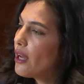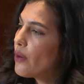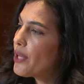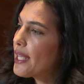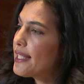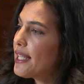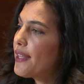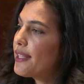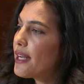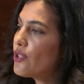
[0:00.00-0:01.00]
we can see
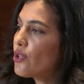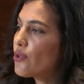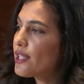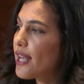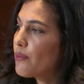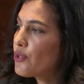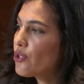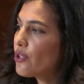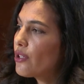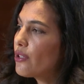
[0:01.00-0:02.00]
that energy
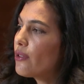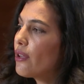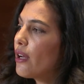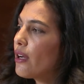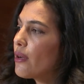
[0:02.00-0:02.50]
consumption